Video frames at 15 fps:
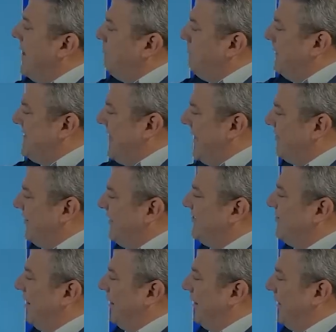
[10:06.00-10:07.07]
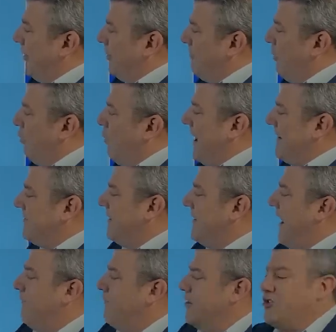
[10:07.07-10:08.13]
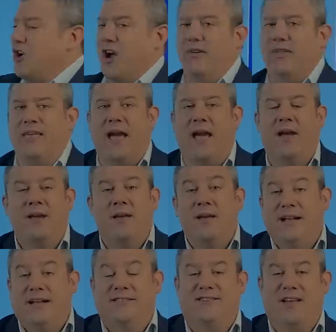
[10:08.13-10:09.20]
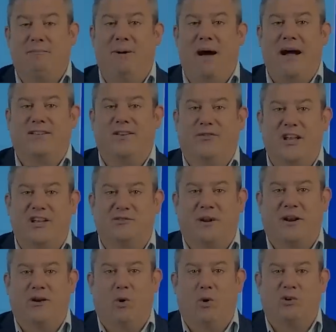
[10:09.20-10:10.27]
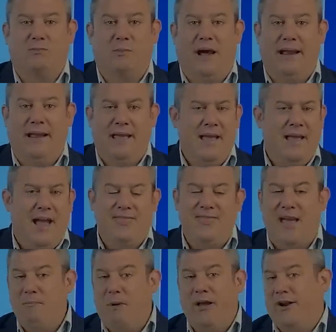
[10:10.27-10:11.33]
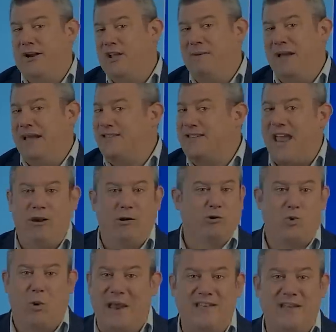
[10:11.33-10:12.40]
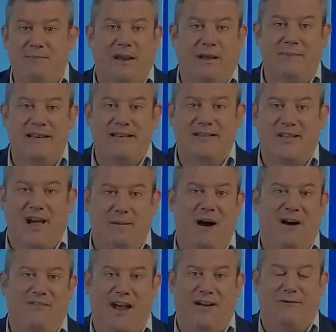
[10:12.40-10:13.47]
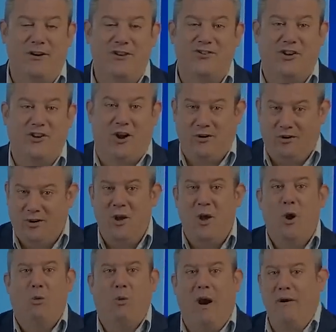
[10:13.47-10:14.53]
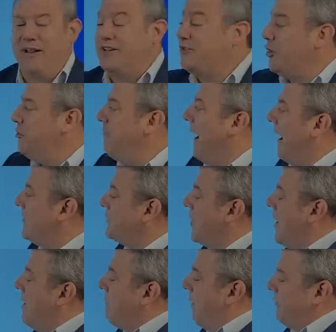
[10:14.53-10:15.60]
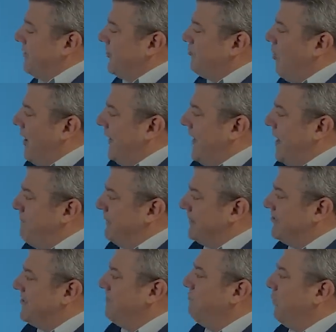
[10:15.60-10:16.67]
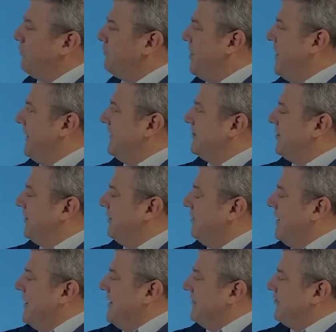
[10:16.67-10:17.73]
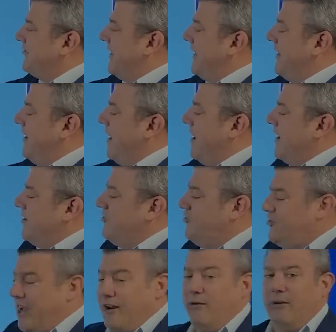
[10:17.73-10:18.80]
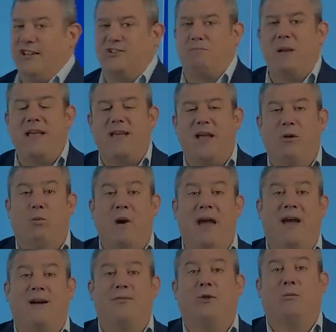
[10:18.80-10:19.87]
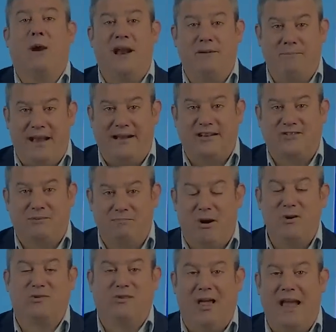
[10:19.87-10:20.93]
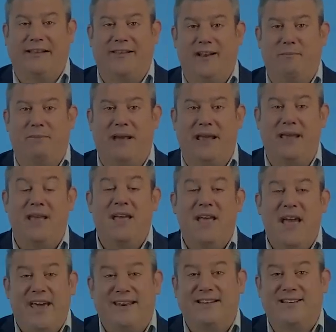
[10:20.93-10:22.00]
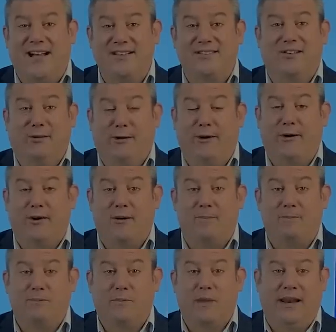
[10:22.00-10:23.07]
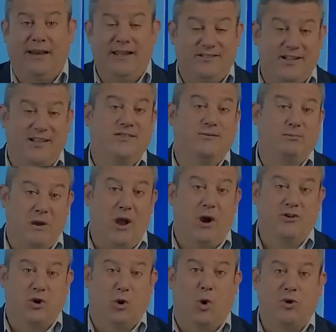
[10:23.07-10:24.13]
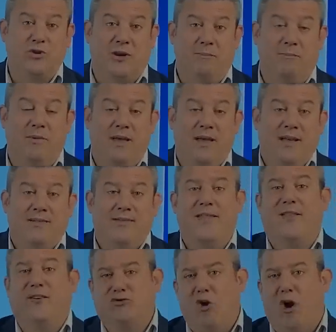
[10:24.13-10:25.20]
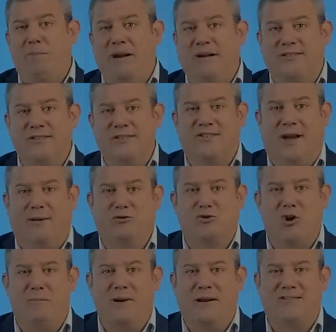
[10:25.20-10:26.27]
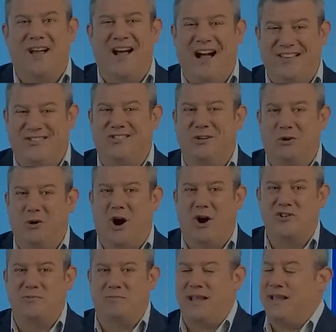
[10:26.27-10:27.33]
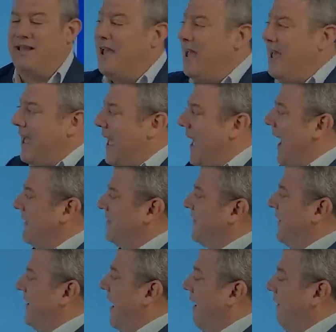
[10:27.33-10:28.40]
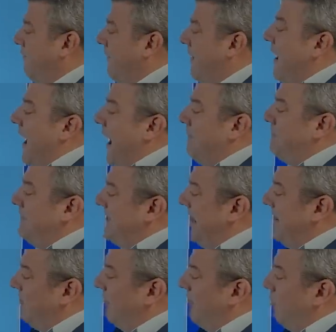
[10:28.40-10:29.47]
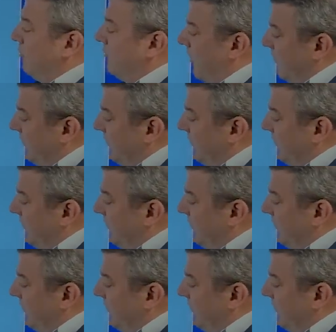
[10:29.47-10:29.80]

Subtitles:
Potentially still a little bit wetter than average over there in some parts of Gisborne and Hawke's Bay. And that might only be 10 or 20 millimetres above average, so don't worry too much. But we're just trying to keep it simple so you can sort of see, generally speaking, where the rainmakers are most likely to be. And it does look, at least as we go into autumn, that the tropics and subtropics are still going to be active enough, and potentially also